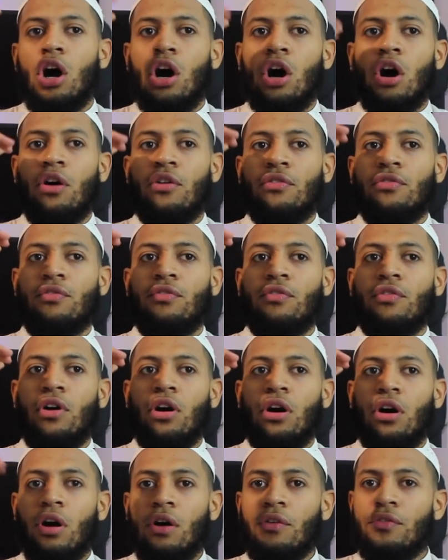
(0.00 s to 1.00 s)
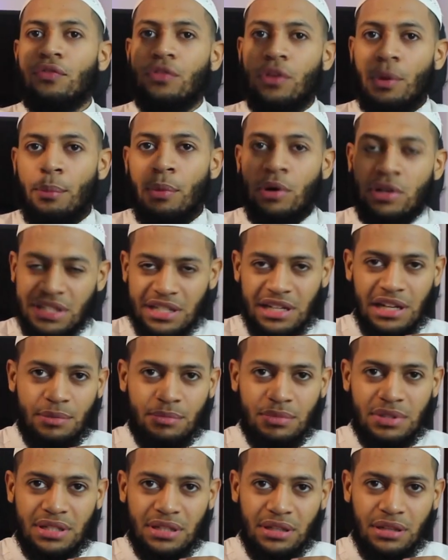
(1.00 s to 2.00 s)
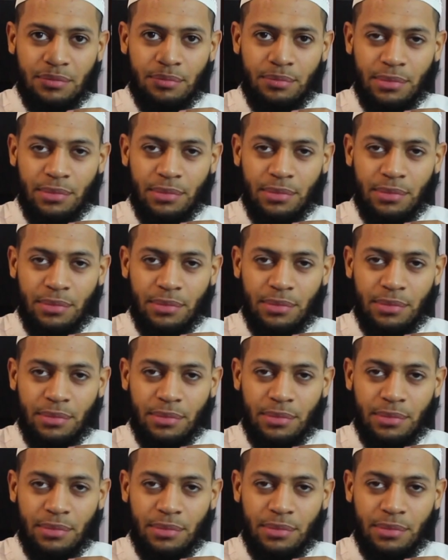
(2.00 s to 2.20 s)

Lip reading: of the Muslims,